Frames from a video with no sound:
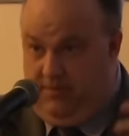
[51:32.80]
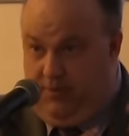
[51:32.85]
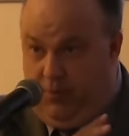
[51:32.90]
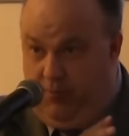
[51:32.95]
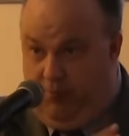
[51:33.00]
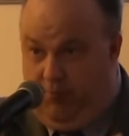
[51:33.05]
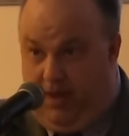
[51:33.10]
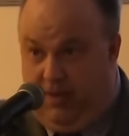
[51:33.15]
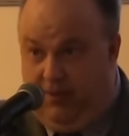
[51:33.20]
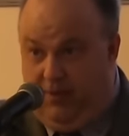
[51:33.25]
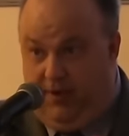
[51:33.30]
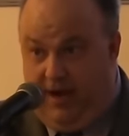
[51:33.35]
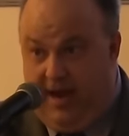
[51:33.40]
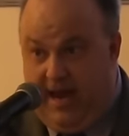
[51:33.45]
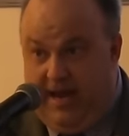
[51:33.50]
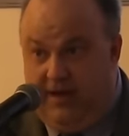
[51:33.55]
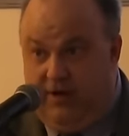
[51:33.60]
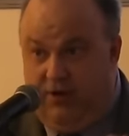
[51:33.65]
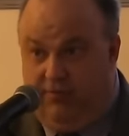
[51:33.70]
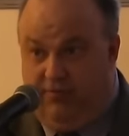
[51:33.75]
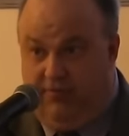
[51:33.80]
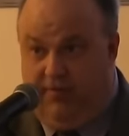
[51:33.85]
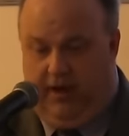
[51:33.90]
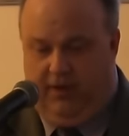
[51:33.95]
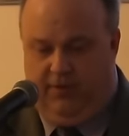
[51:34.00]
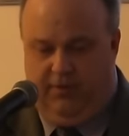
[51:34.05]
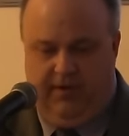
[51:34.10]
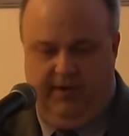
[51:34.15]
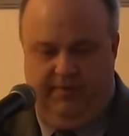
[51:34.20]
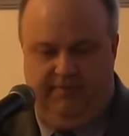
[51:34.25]
your mother and your
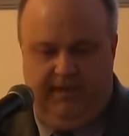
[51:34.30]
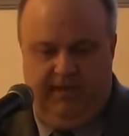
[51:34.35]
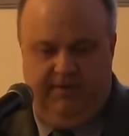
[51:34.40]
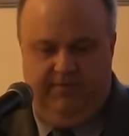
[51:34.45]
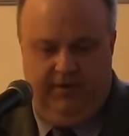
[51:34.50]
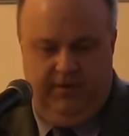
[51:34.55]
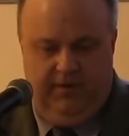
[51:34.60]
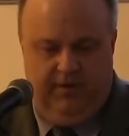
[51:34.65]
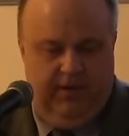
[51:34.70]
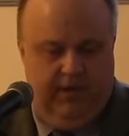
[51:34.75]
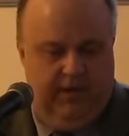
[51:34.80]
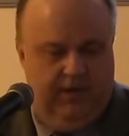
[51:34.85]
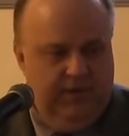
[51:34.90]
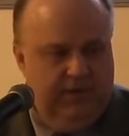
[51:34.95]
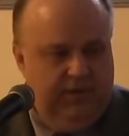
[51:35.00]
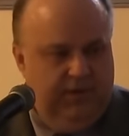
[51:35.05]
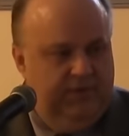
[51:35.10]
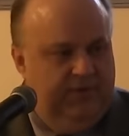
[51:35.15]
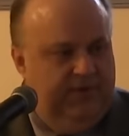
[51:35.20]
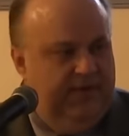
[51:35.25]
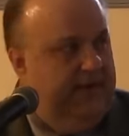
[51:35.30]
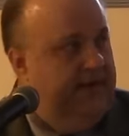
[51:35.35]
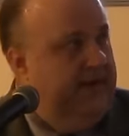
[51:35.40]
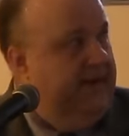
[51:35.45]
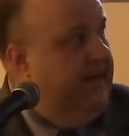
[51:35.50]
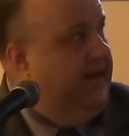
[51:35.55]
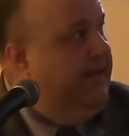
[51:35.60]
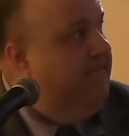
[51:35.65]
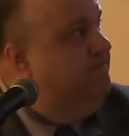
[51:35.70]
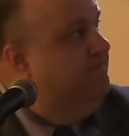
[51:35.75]
father have given you
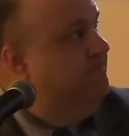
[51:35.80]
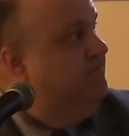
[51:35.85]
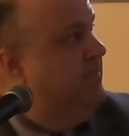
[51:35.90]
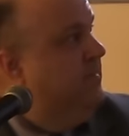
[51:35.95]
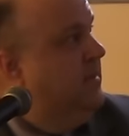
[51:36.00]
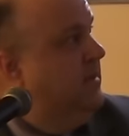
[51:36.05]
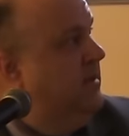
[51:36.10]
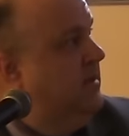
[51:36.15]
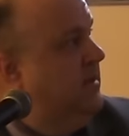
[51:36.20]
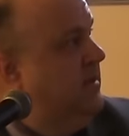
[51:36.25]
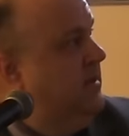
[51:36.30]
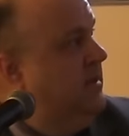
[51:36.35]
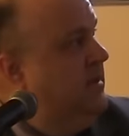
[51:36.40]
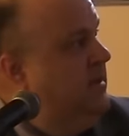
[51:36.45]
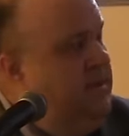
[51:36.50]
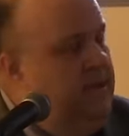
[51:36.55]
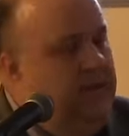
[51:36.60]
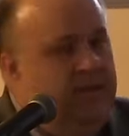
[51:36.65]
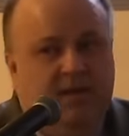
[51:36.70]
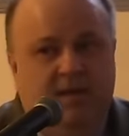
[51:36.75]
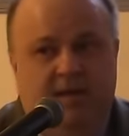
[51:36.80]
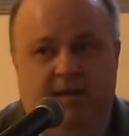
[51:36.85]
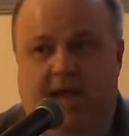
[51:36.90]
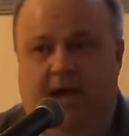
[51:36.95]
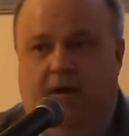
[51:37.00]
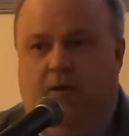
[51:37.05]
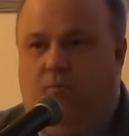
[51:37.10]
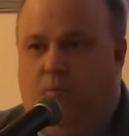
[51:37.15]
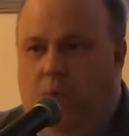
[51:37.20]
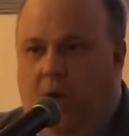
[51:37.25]
DNA.
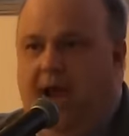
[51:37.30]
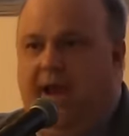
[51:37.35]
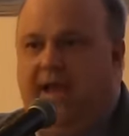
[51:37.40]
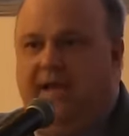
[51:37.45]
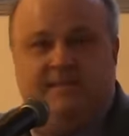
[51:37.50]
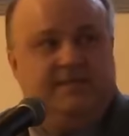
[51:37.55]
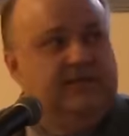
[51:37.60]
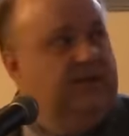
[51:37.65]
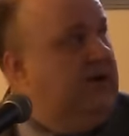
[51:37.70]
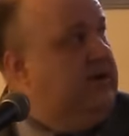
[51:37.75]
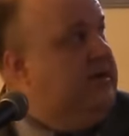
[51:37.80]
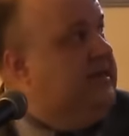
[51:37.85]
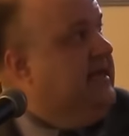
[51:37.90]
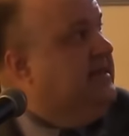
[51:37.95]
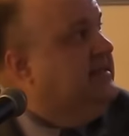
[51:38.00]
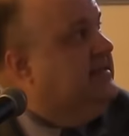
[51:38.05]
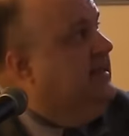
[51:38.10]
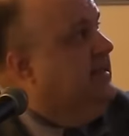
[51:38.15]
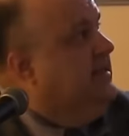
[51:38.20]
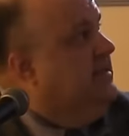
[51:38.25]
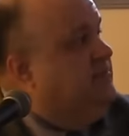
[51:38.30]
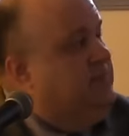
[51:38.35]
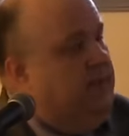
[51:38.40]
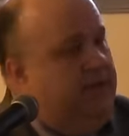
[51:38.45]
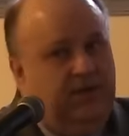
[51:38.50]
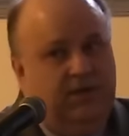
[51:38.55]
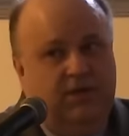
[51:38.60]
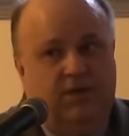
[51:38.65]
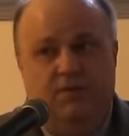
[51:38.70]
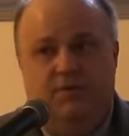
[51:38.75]
Now, why testing has
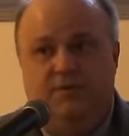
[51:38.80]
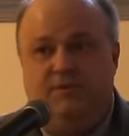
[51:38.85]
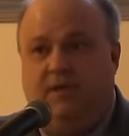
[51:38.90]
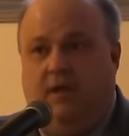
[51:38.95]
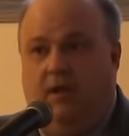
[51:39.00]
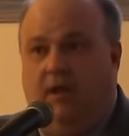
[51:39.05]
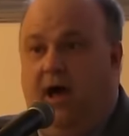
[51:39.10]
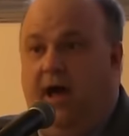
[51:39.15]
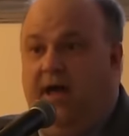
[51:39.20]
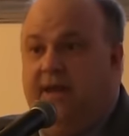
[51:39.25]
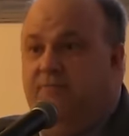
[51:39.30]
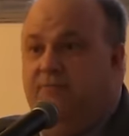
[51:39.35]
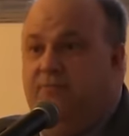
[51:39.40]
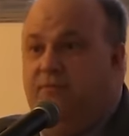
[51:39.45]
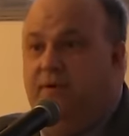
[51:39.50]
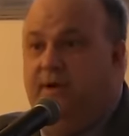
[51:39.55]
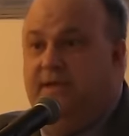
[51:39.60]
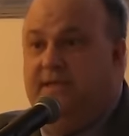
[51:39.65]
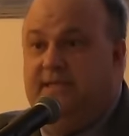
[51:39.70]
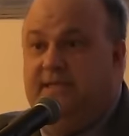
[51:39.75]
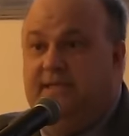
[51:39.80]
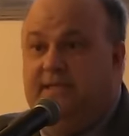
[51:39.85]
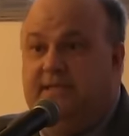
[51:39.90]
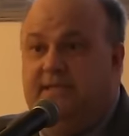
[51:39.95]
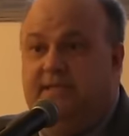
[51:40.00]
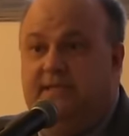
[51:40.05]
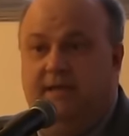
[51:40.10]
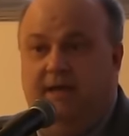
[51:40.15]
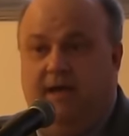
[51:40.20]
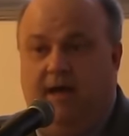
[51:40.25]
been used a lot in
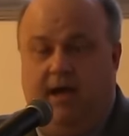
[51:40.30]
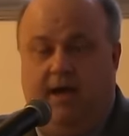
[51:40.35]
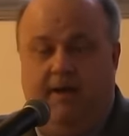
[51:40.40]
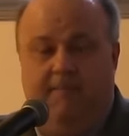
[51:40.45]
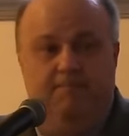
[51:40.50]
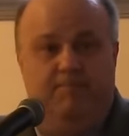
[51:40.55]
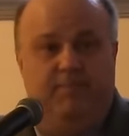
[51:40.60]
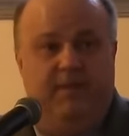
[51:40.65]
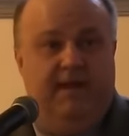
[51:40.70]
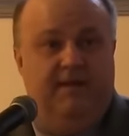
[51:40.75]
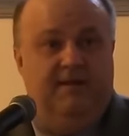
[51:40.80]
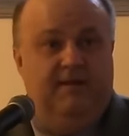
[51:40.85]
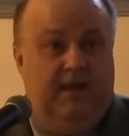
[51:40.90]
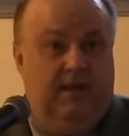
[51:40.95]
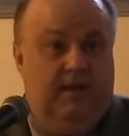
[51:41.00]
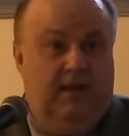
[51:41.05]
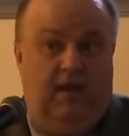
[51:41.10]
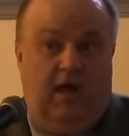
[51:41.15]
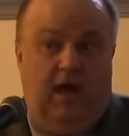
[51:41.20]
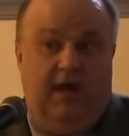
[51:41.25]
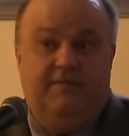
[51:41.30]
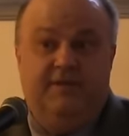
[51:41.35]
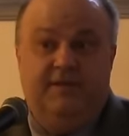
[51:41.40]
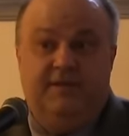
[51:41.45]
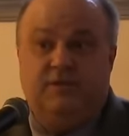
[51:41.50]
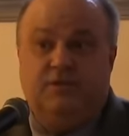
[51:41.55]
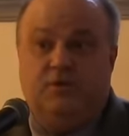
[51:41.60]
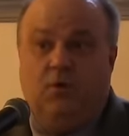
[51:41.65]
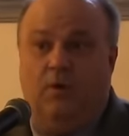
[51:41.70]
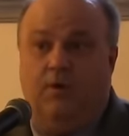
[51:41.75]
forensics um, and, in a lot of
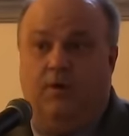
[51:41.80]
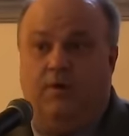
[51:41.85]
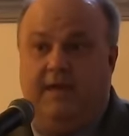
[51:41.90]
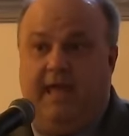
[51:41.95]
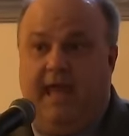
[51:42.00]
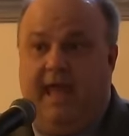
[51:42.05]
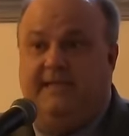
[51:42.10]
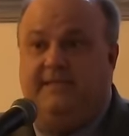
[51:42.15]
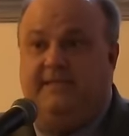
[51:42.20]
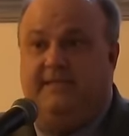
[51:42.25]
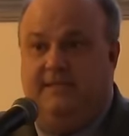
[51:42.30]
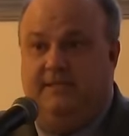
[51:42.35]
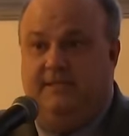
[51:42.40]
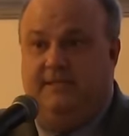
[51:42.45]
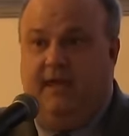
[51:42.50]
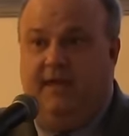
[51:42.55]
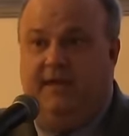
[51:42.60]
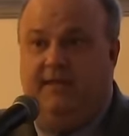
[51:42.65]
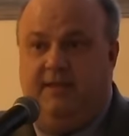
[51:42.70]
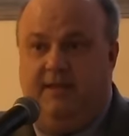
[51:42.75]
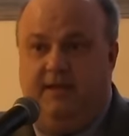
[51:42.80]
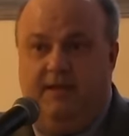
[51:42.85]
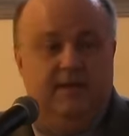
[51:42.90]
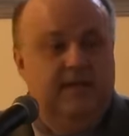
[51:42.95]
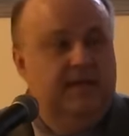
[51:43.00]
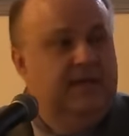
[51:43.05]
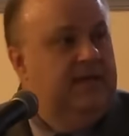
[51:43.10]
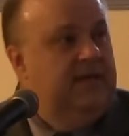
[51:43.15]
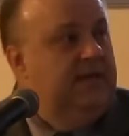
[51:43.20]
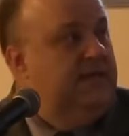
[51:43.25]
historical cases, like
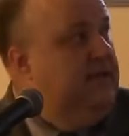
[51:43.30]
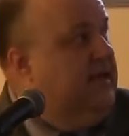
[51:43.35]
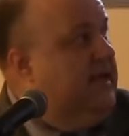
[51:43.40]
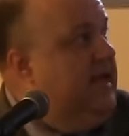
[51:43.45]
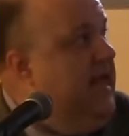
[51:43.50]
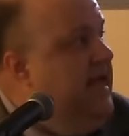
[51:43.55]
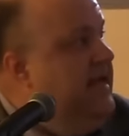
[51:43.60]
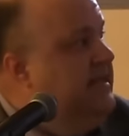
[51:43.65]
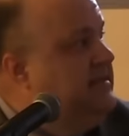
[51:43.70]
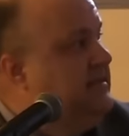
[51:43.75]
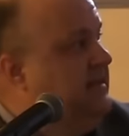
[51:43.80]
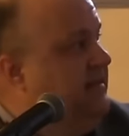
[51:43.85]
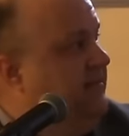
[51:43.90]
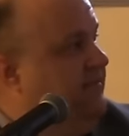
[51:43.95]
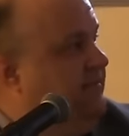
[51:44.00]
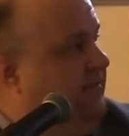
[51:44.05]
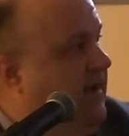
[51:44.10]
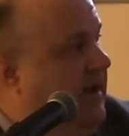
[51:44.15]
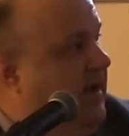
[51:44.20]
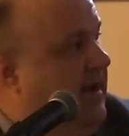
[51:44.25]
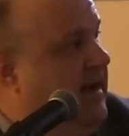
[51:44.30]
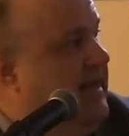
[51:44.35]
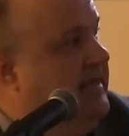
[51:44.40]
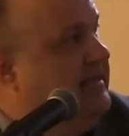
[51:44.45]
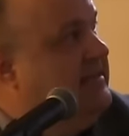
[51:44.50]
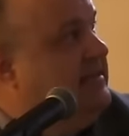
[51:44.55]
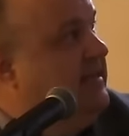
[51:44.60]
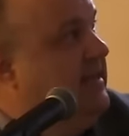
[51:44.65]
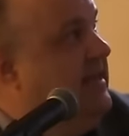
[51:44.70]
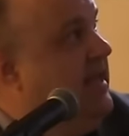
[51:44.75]
the, the case of uh,
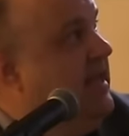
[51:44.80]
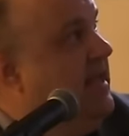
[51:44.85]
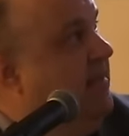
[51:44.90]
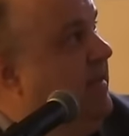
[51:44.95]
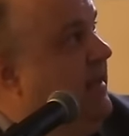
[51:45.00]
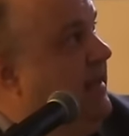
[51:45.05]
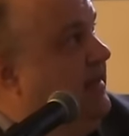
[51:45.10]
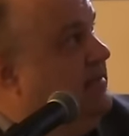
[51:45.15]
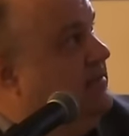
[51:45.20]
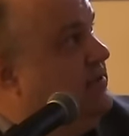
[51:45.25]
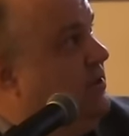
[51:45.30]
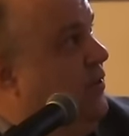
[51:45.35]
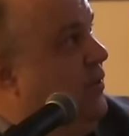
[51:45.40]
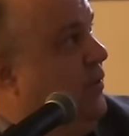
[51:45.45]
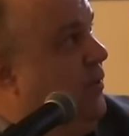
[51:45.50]
Hemings. Hemmings,